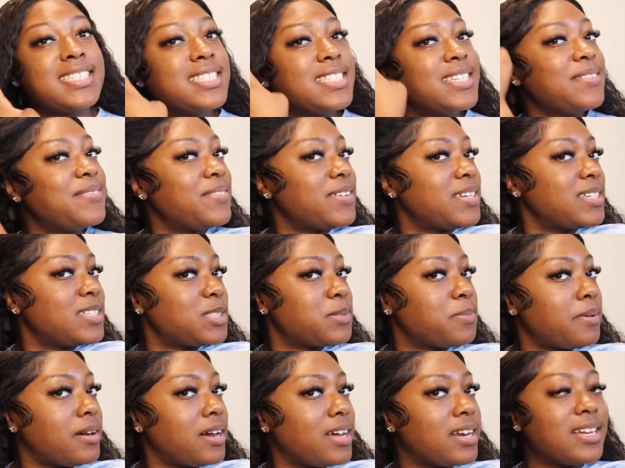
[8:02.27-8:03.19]
is the finished
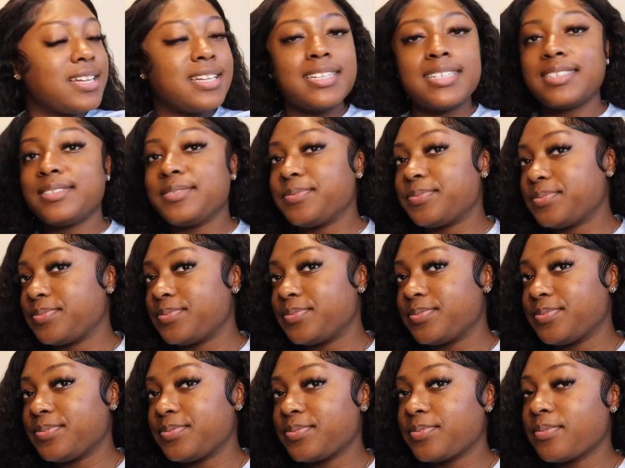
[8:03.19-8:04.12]
product.
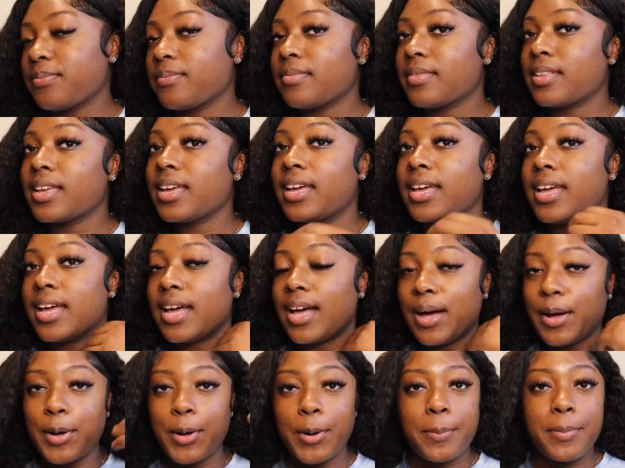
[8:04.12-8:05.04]

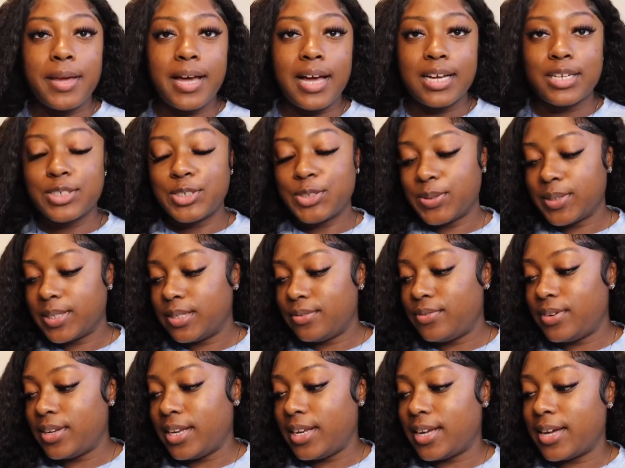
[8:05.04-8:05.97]
I hope y'all enjoyed the
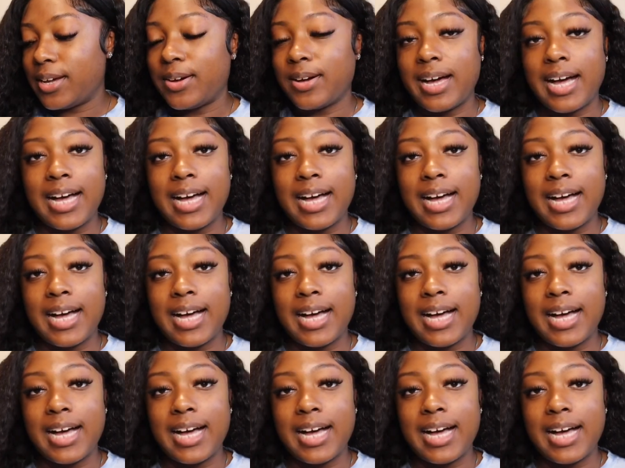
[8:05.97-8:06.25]
video.